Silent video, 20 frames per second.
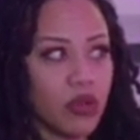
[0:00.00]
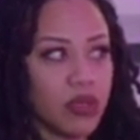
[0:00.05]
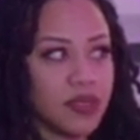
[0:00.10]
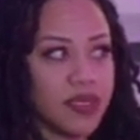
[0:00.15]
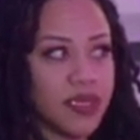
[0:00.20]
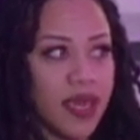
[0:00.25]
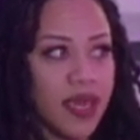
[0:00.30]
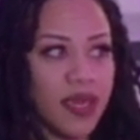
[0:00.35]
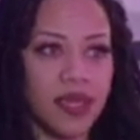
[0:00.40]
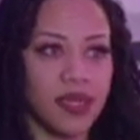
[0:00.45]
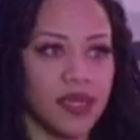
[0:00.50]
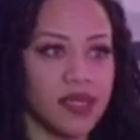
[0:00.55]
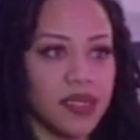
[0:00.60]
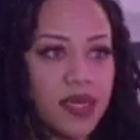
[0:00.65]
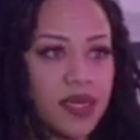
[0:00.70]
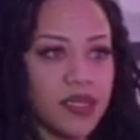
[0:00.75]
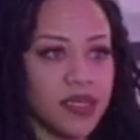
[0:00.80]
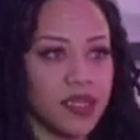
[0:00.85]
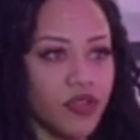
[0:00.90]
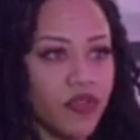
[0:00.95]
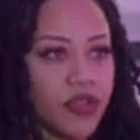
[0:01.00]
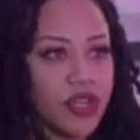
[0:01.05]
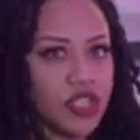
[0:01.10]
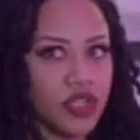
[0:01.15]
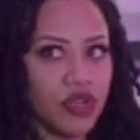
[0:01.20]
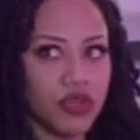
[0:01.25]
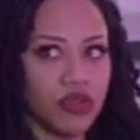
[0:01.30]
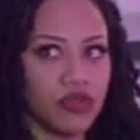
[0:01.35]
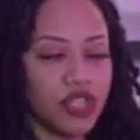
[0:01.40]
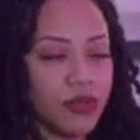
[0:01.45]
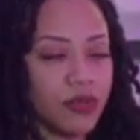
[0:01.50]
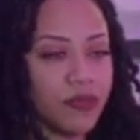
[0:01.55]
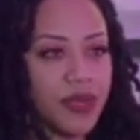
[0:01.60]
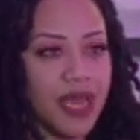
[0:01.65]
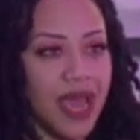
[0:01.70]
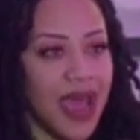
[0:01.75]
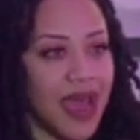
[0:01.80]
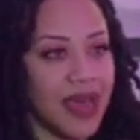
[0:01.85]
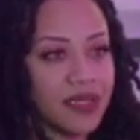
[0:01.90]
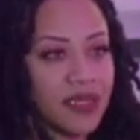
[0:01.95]
taking into consideration, or you should be
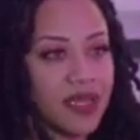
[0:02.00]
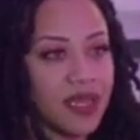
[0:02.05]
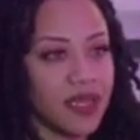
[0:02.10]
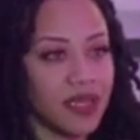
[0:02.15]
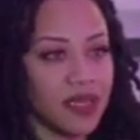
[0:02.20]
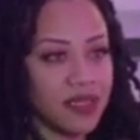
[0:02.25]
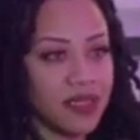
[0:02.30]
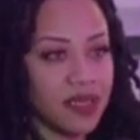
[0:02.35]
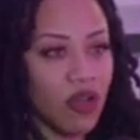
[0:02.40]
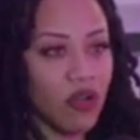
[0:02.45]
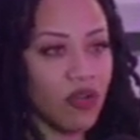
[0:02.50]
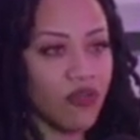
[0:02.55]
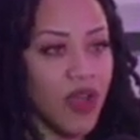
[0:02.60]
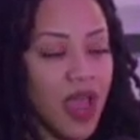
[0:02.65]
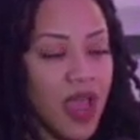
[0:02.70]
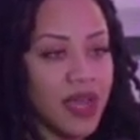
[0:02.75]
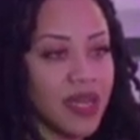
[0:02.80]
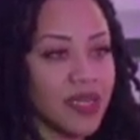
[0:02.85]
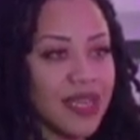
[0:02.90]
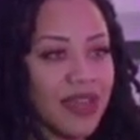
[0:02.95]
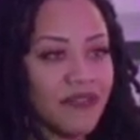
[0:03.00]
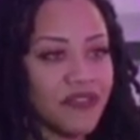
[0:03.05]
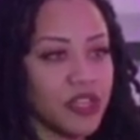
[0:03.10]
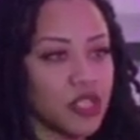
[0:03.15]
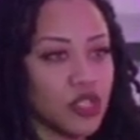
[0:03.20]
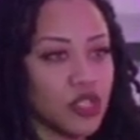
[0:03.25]
asking yourself. Because after 2